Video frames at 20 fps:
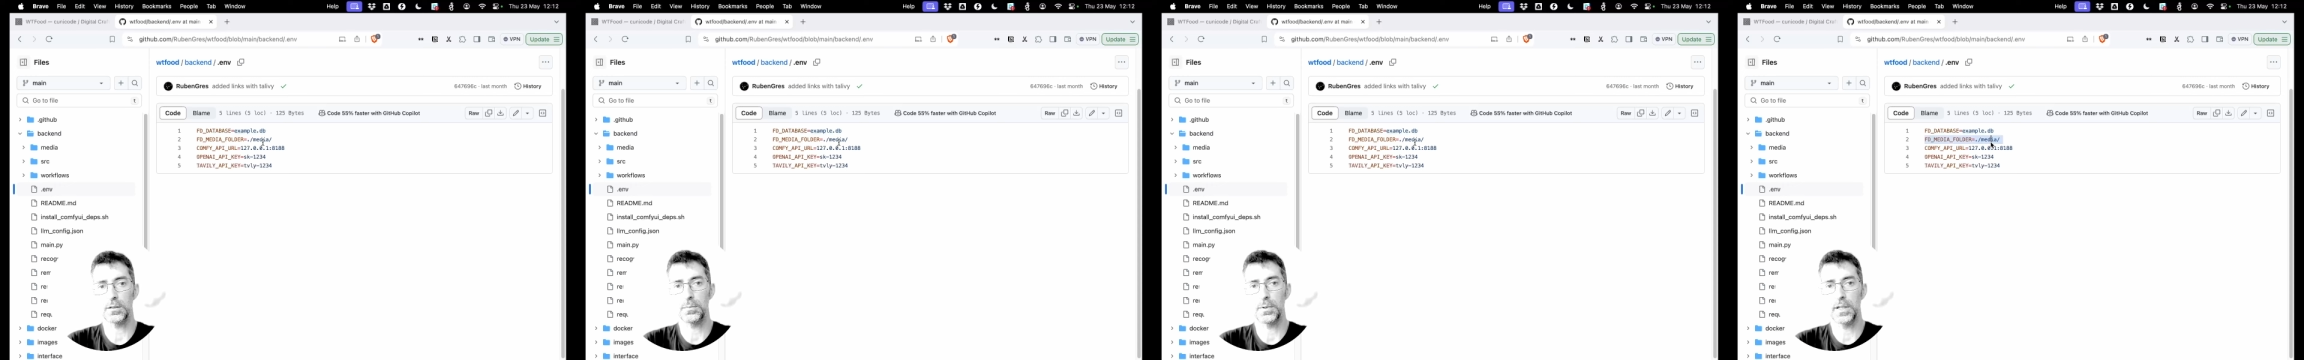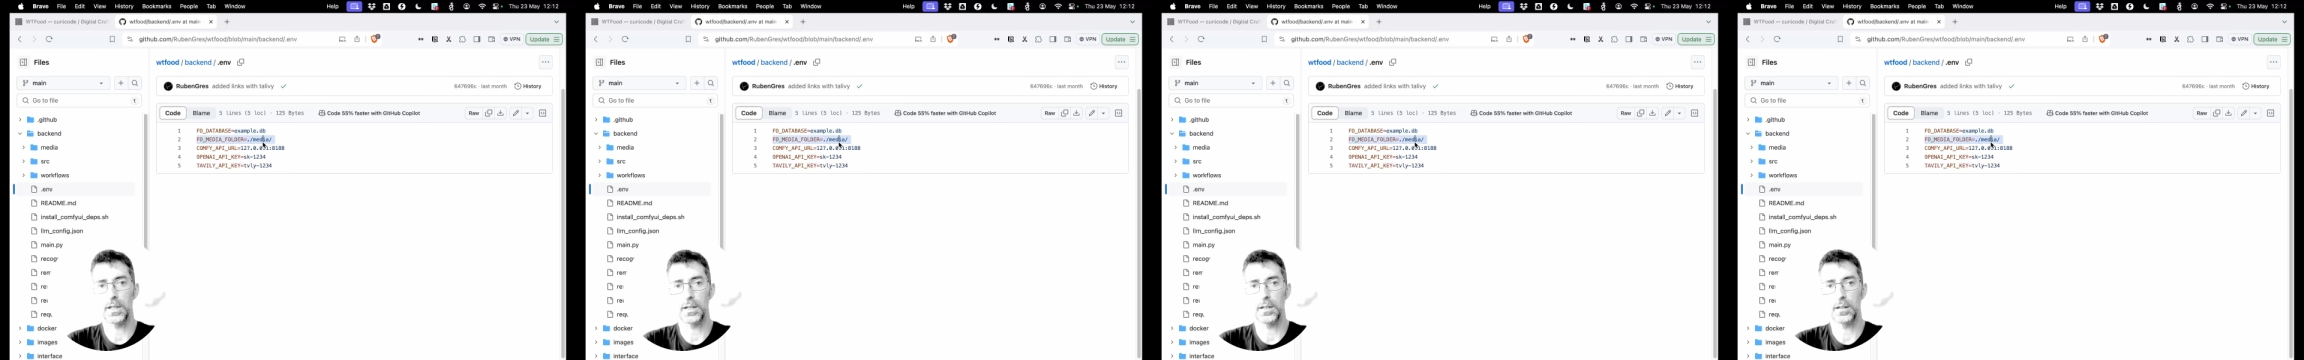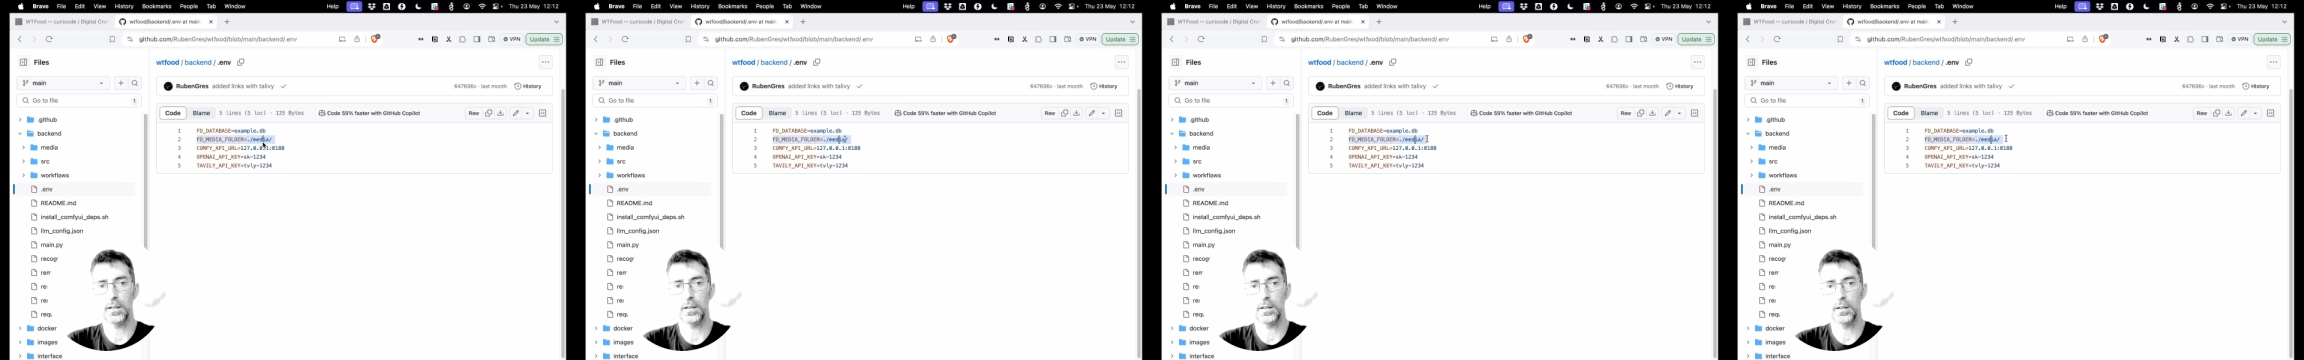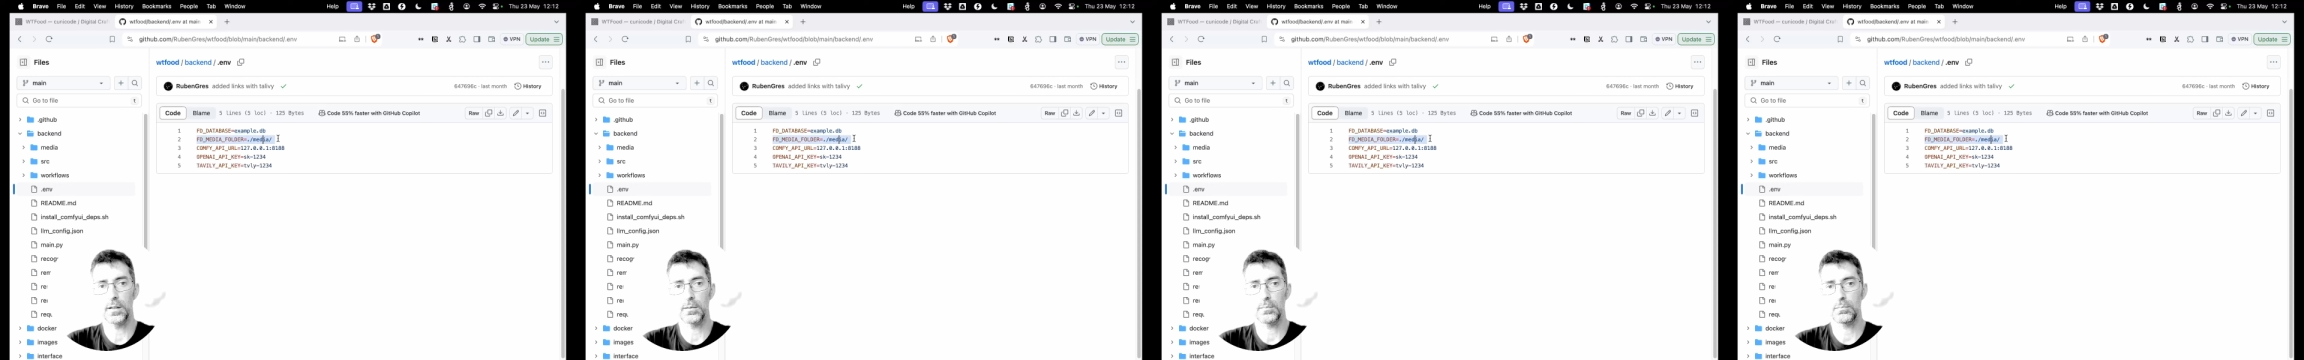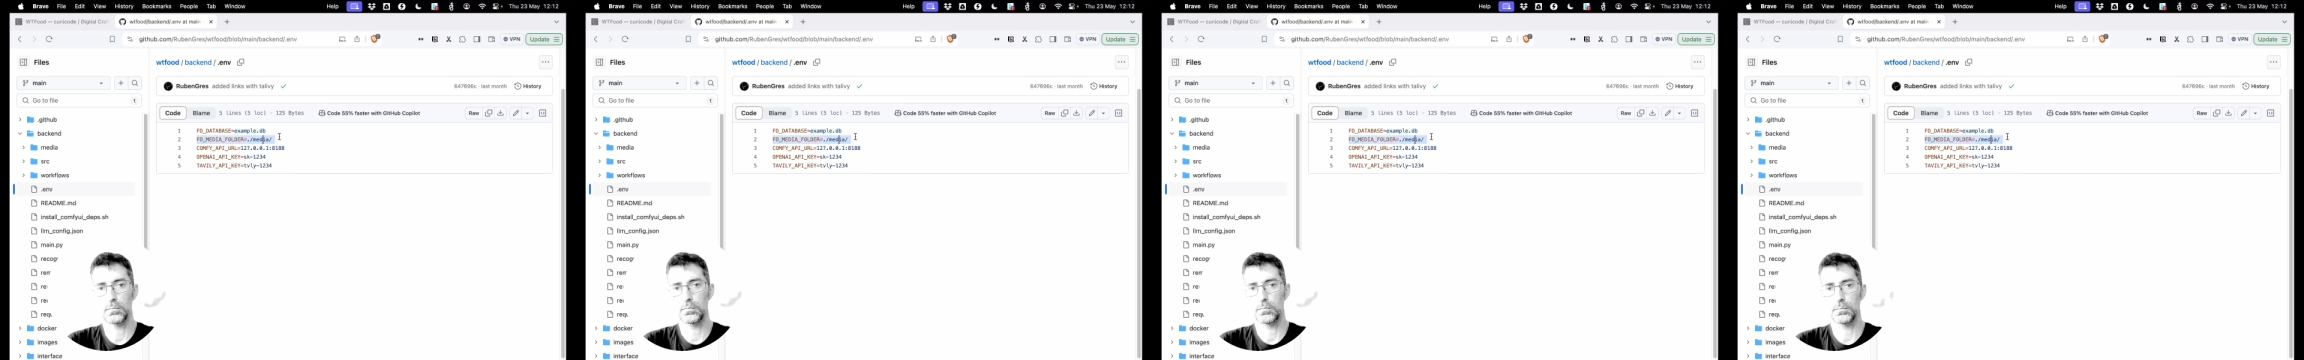being
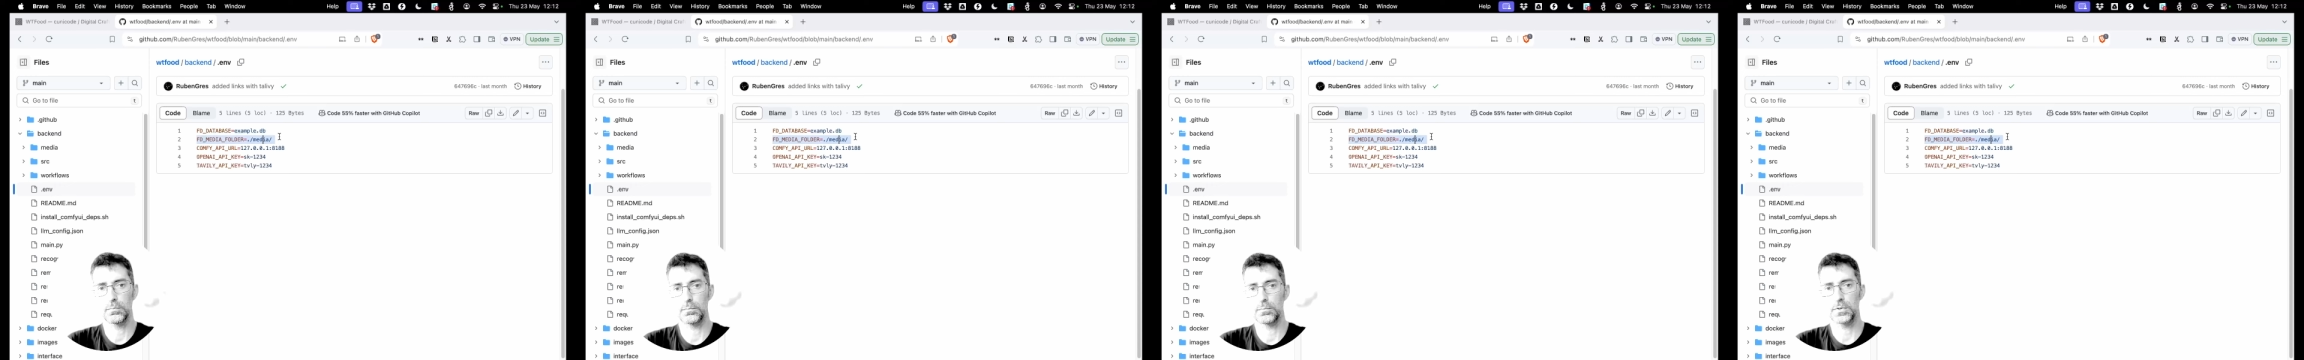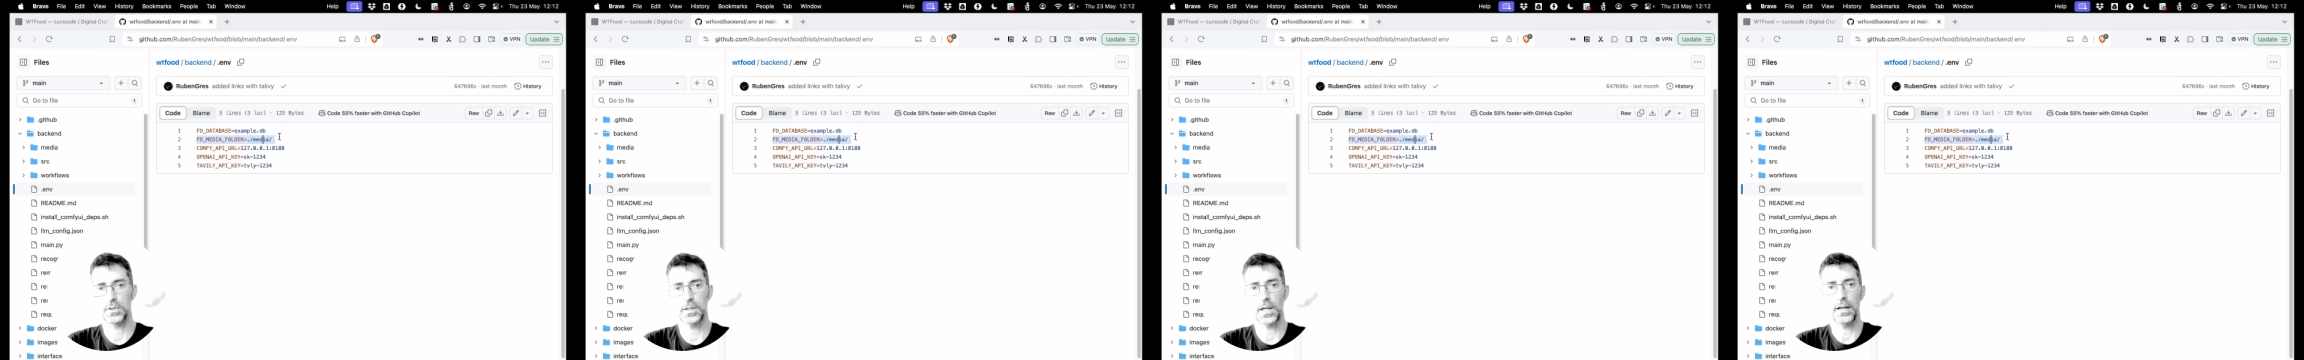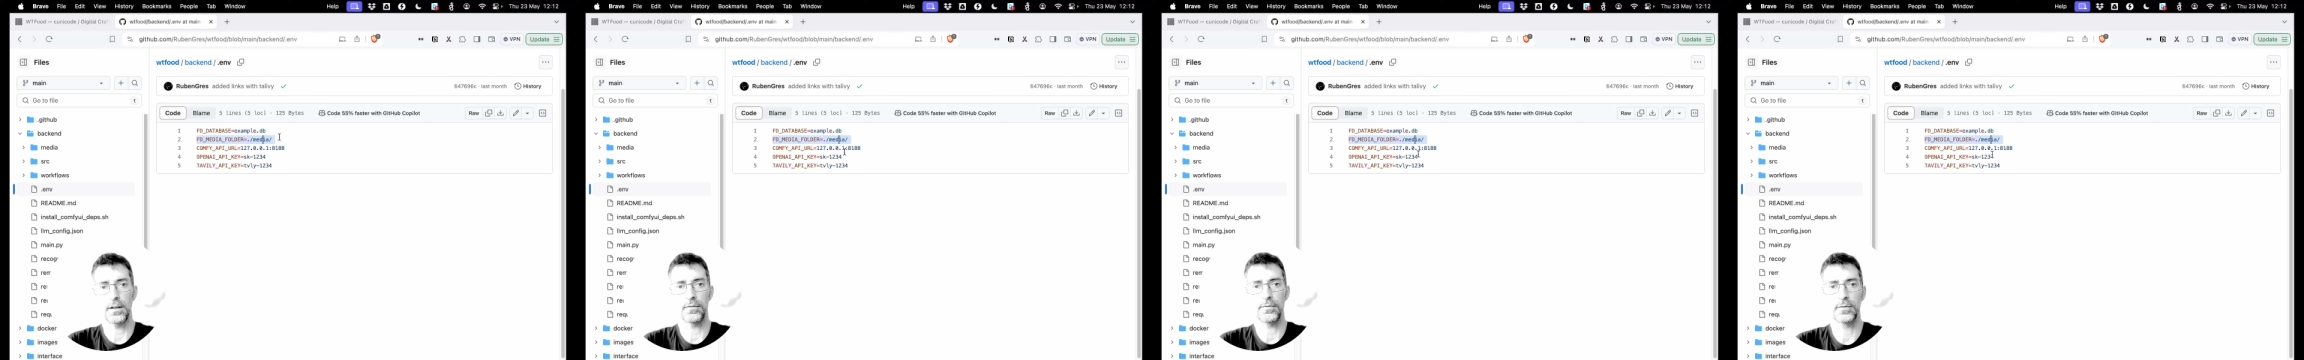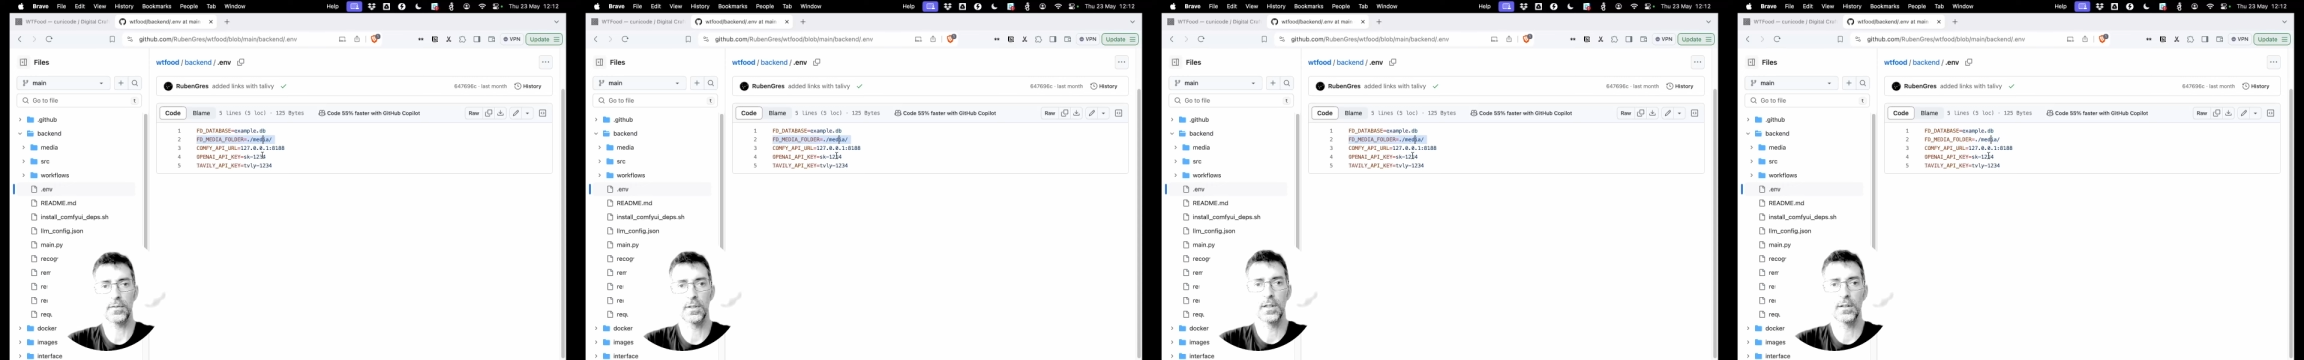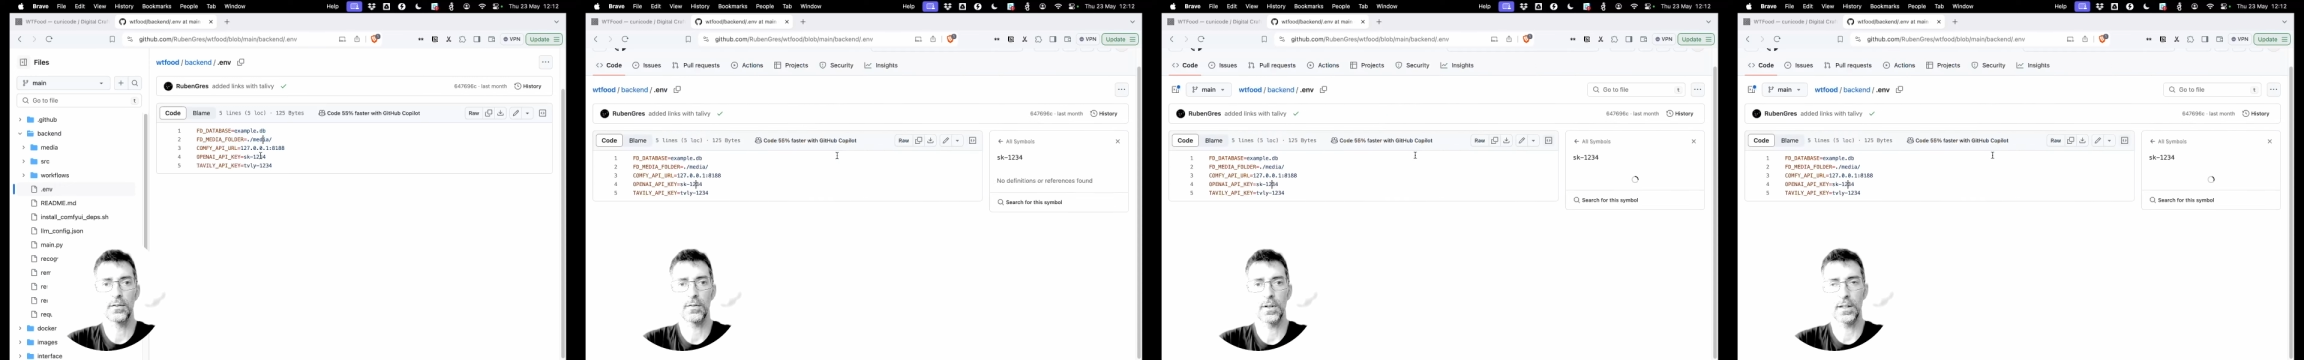saved,
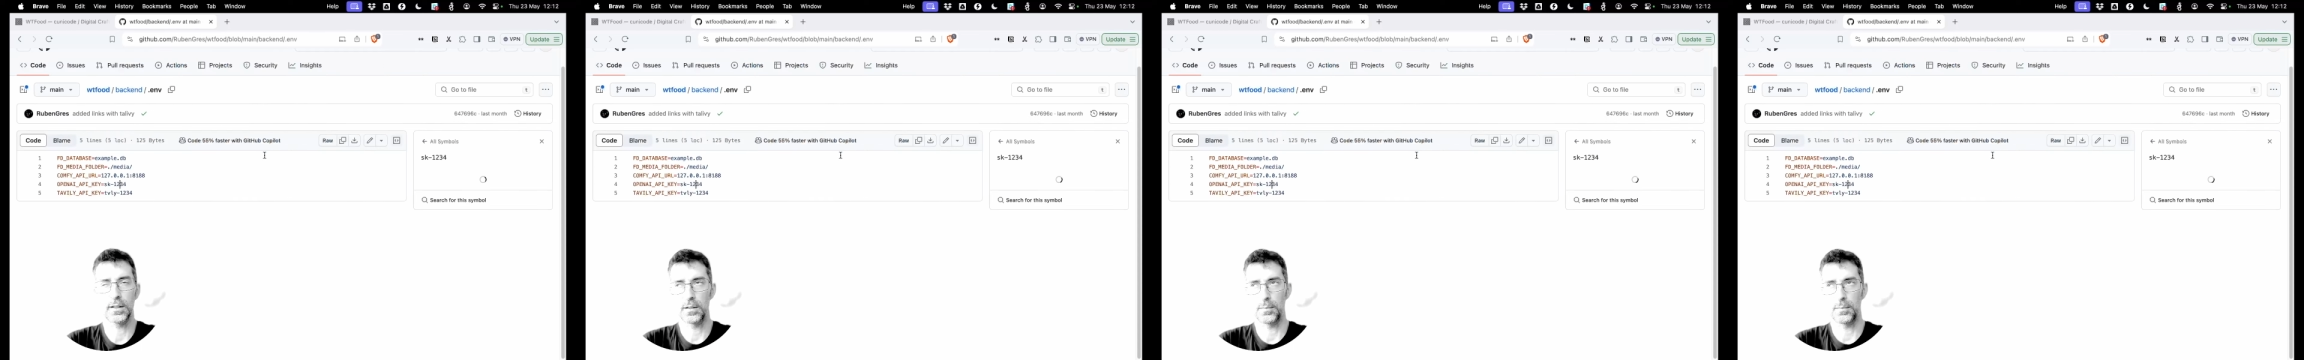right?